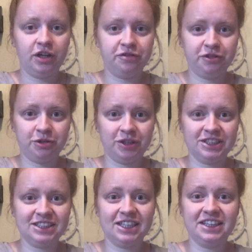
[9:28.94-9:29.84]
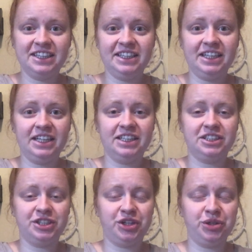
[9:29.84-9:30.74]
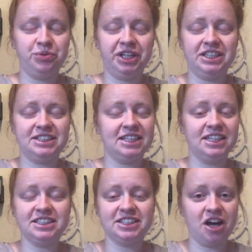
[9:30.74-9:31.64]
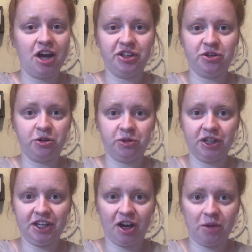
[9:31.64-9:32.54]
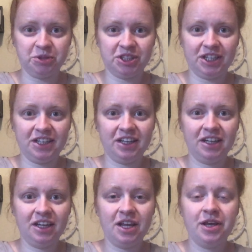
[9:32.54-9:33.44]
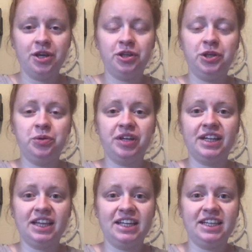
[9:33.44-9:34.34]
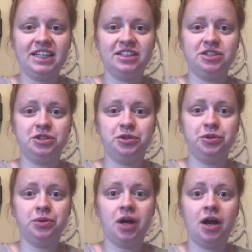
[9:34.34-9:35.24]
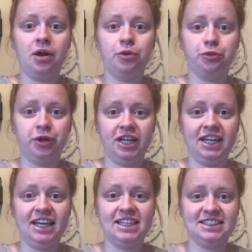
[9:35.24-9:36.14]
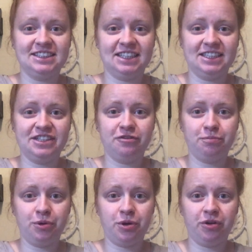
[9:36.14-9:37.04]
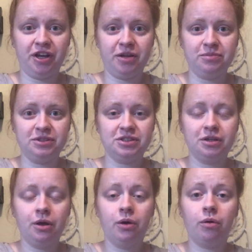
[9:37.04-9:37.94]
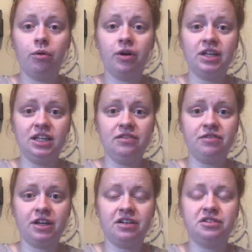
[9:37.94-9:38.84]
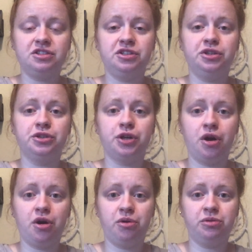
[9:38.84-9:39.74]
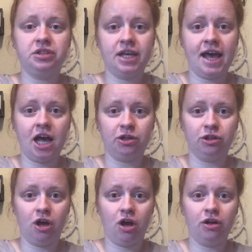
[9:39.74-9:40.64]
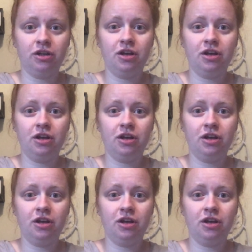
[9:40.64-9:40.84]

Of course, linking it to Goodreads is not your only option. You can link it to reading incentive programs or even to your own catalog